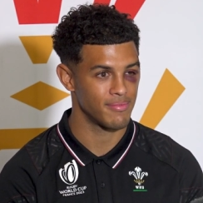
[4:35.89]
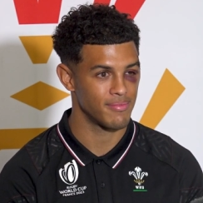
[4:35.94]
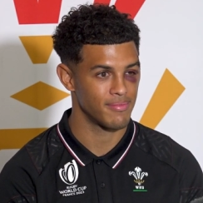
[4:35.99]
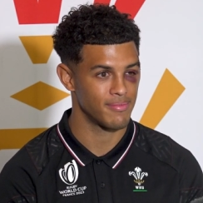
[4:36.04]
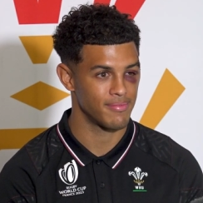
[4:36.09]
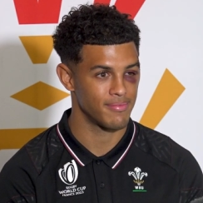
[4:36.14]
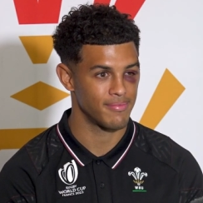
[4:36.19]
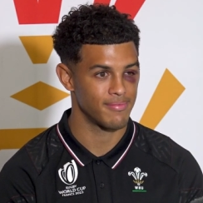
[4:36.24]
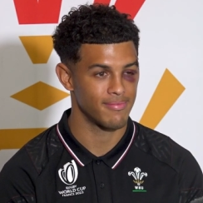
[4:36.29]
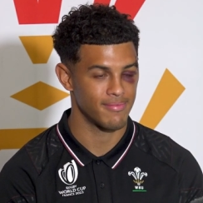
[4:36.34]

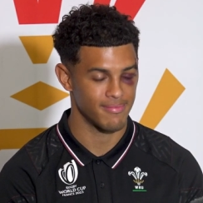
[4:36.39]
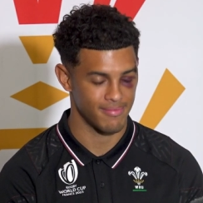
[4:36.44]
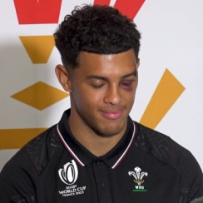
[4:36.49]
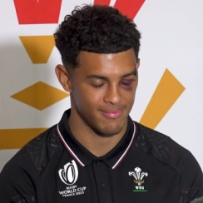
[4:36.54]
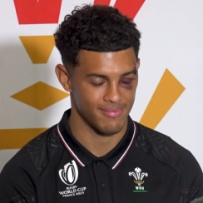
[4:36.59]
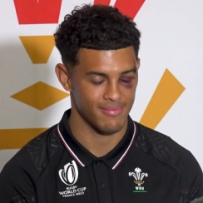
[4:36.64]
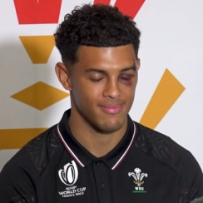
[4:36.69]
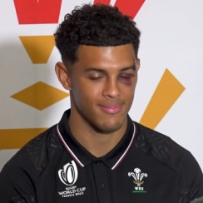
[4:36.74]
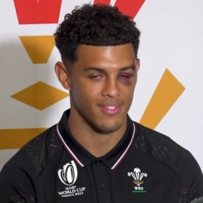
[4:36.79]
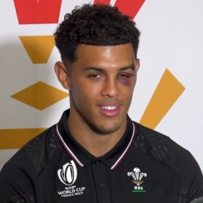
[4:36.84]
Rio, well done.
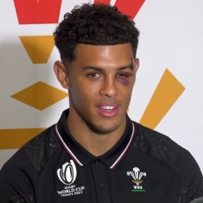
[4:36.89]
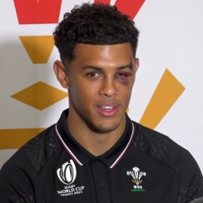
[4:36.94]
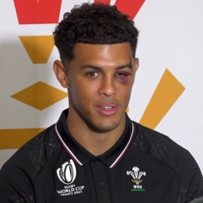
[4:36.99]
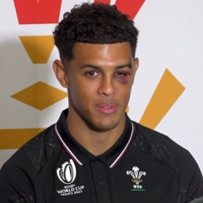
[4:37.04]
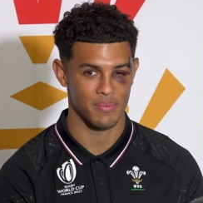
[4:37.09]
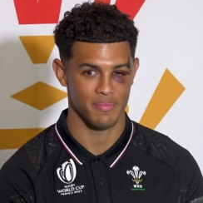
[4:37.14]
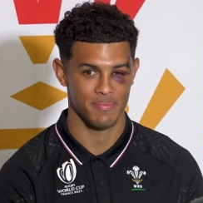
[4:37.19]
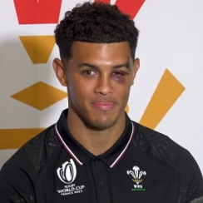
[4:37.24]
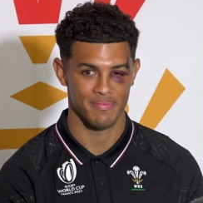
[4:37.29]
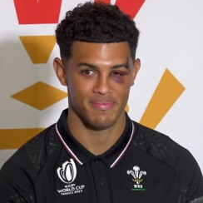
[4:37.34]
Thank
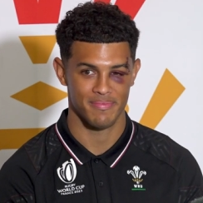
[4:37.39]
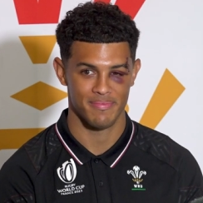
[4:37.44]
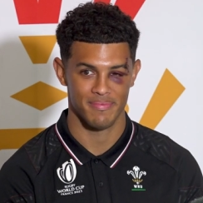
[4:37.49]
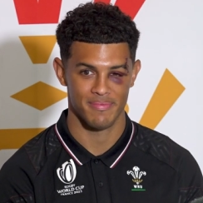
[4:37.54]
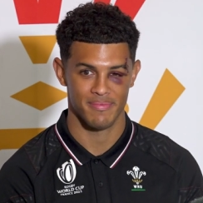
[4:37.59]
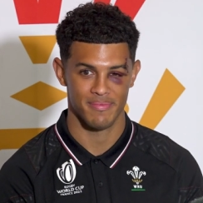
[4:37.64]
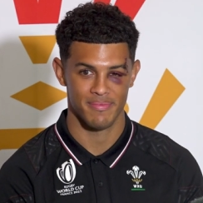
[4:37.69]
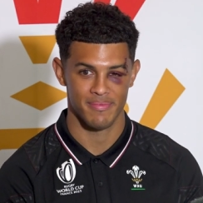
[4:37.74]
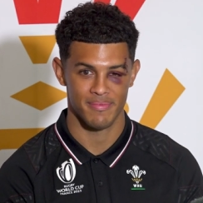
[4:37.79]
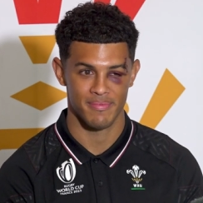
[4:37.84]

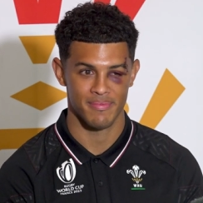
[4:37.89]
you.